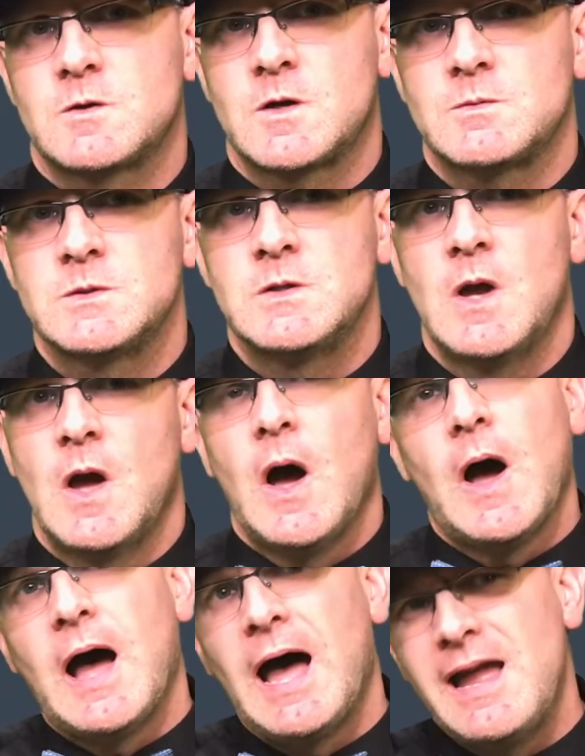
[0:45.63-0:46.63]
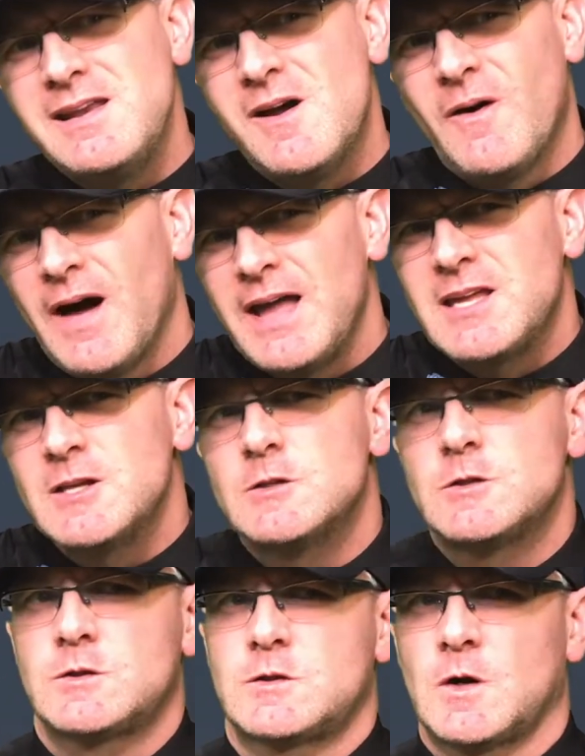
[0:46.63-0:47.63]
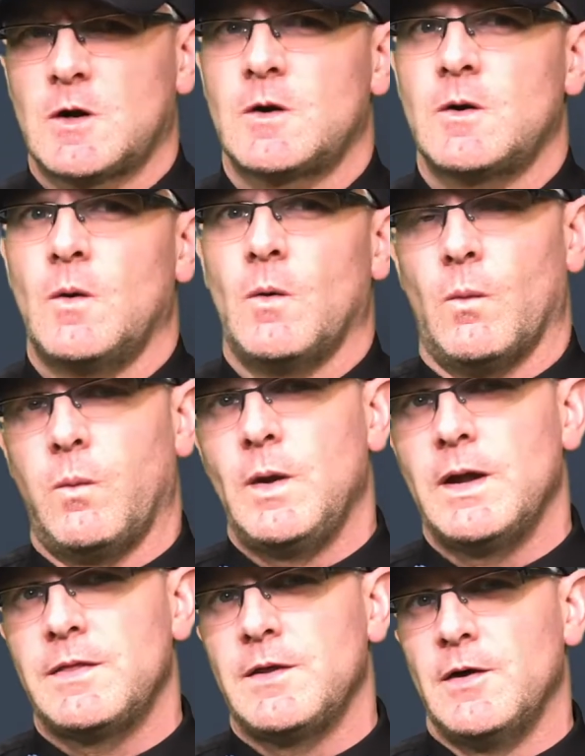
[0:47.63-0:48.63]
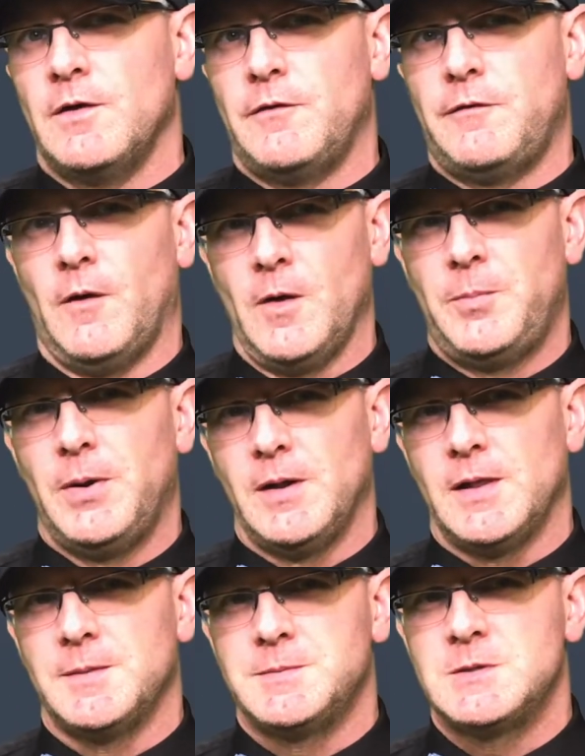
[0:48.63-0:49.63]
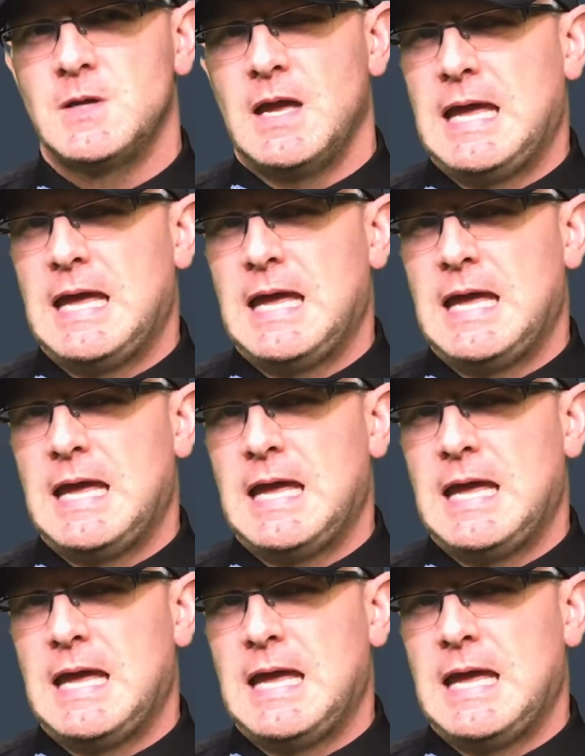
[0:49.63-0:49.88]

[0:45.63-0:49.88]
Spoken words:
Thompson, I know I can start with 4 pull-ups,